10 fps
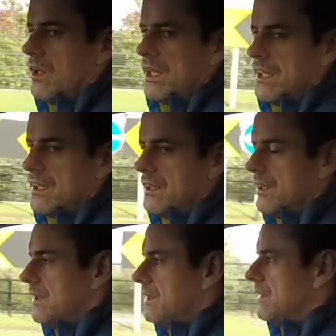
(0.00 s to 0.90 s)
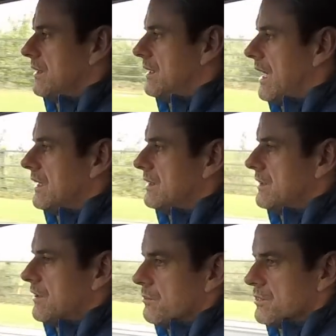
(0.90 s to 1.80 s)
why that
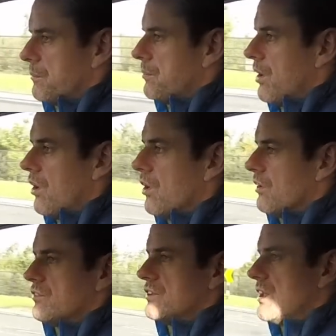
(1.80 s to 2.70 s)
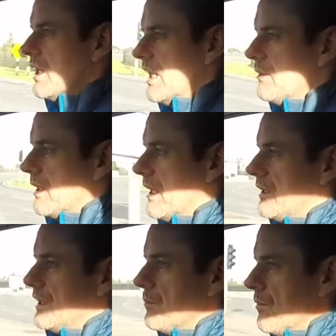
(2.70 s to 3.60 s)
comes up all of the time,
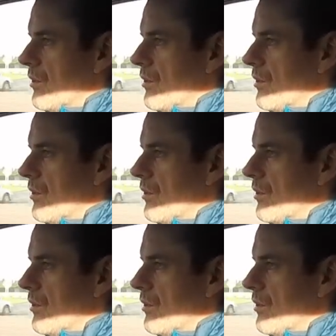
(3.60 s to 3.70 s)
and the